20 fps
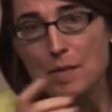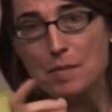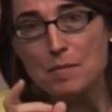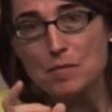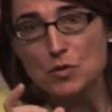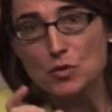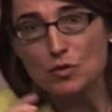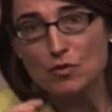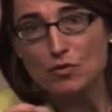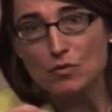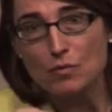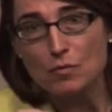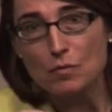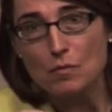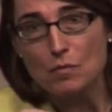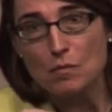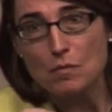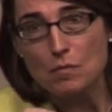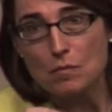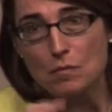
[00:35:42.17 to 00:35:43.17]
sort of
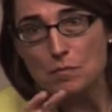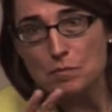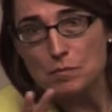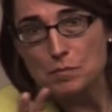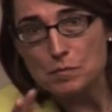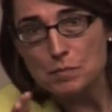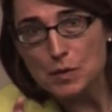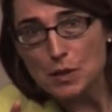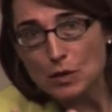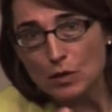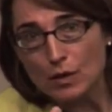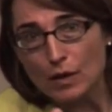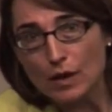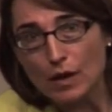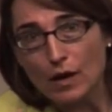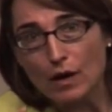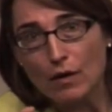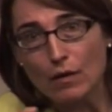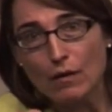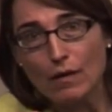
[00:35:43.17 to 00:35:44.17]

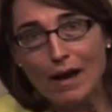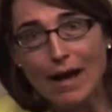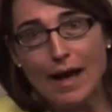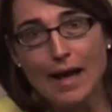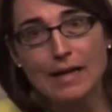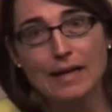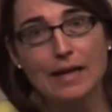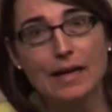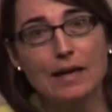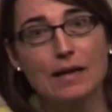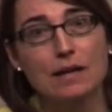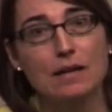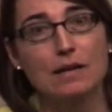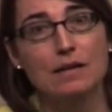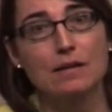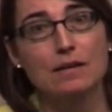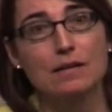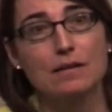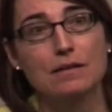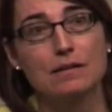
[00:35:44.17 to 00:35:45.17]

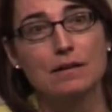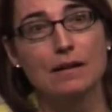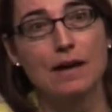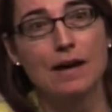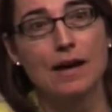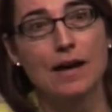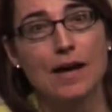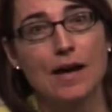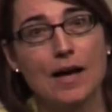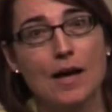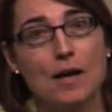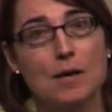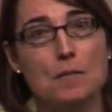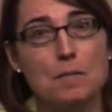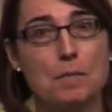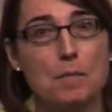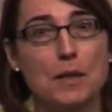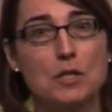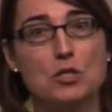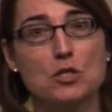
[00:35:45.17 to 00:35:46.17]
bureaucratic,
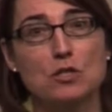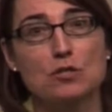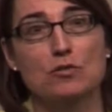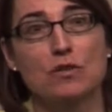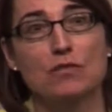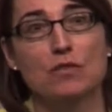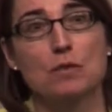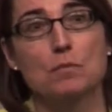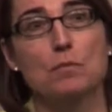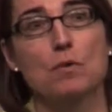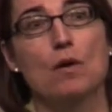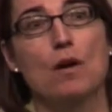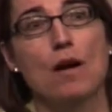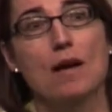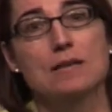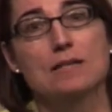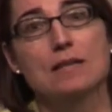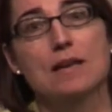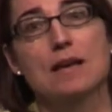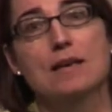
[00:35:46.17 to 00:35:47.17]
budget-driven
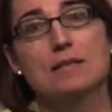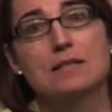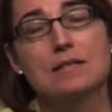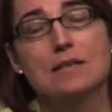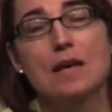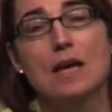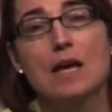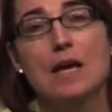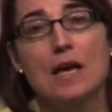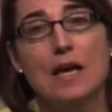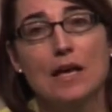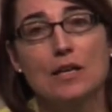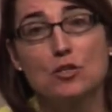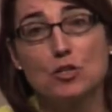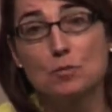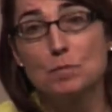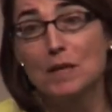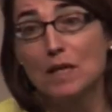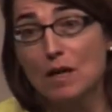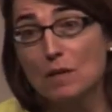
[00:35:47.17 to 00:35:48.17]
process, it
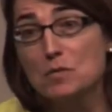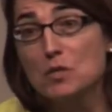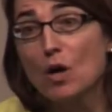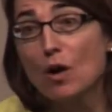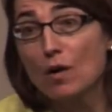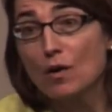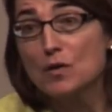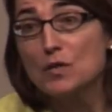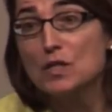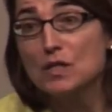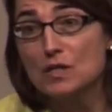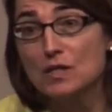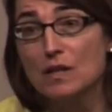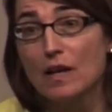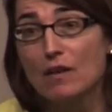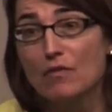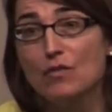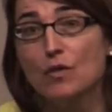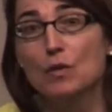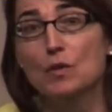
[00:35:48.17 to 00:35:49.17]
just becomes hard to
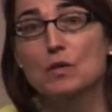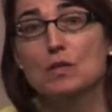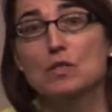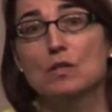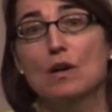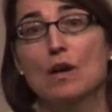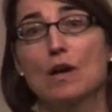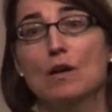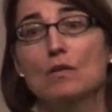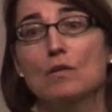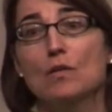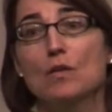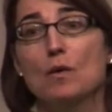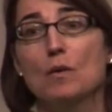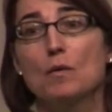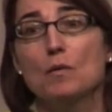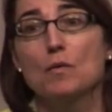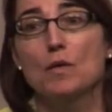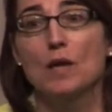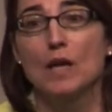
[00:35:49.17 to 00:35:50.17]
stay focused on
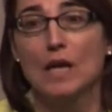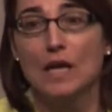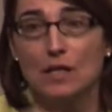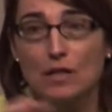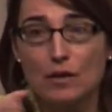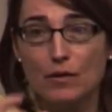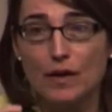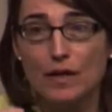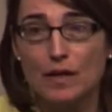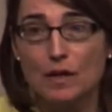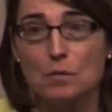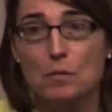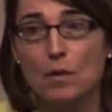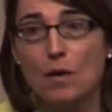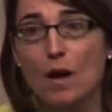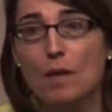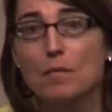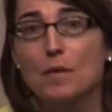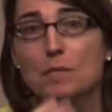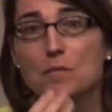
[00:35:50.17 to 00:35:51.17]
the integrated
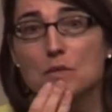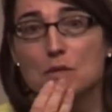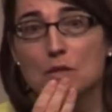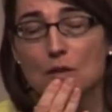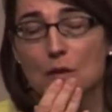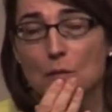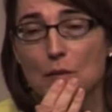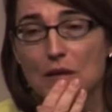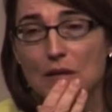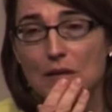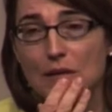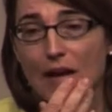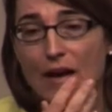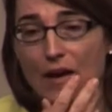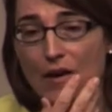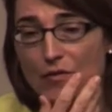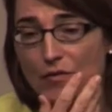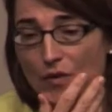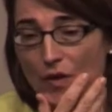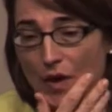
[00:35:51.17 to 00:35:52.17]
problems. You know, we can
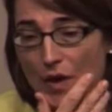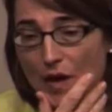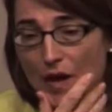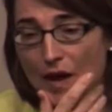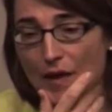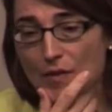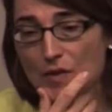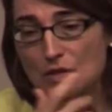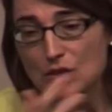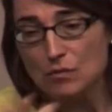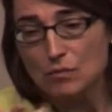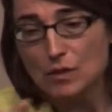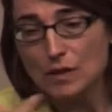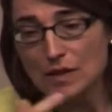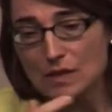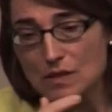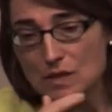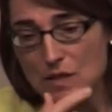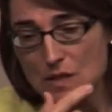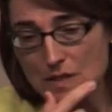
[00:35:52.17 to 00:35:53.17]
have, and this
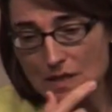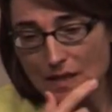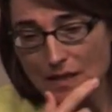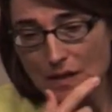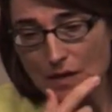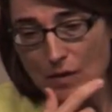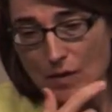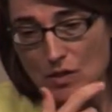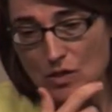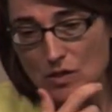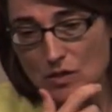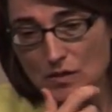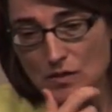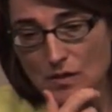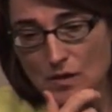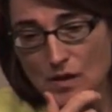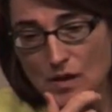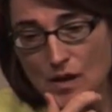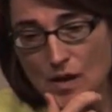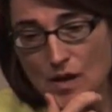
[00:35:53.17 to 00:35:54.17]
relates to the second question
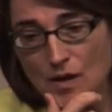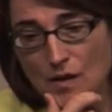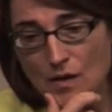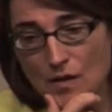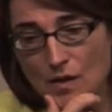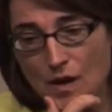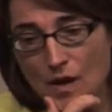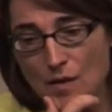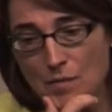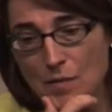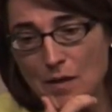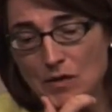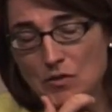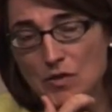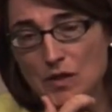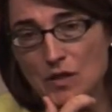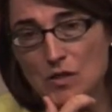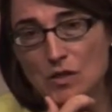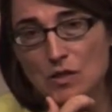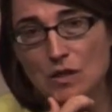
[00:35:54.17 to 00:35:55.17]
on
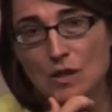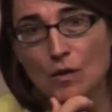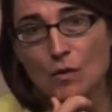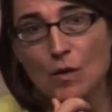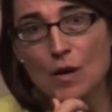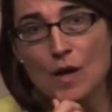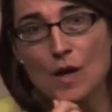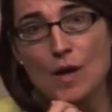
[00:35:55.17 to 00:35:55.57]
metrics, you know,